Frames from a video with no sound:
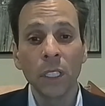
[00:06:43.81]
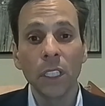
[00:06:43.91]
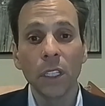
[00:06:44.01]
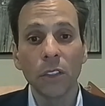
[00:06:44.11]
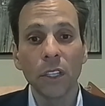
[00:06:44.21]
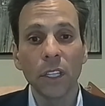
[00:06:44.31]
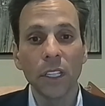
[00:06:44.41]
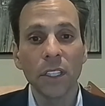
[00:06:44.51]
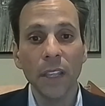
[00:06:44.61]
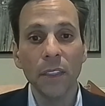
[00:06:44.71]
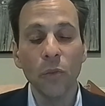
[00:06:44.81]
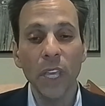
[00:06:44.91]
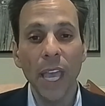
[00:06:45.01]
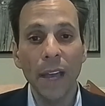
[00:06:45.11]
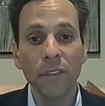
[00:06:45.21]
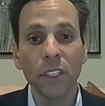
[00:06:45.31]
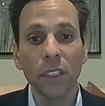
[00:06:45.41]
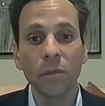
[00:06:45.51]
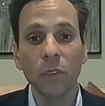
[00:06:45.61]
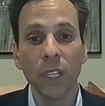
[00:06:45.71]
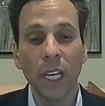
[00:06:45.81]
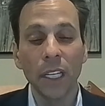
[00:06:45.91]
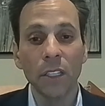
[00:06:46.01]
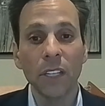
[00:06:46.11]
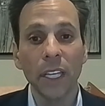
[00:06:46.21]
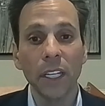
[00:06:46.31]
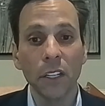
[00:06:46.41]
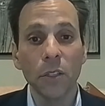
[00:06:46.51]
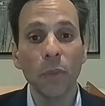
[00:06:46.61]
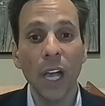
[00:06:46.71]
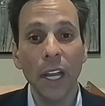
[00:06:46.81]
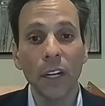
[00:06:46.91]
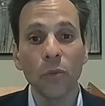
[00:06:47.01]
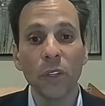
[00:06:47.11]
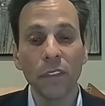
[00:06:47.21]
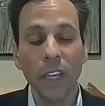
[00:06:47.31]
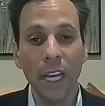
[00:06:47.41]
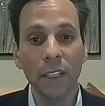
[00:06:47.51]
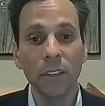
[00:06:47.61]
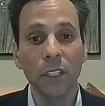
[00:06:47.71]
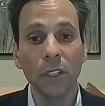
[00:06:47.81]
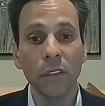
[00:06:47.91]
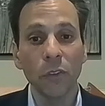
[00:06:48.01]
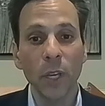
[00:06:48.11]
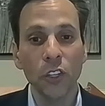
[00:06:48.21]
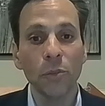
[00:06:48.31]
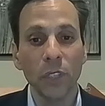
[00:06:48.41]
to the extent that we have to rely on a secondary supplier, we've got, information.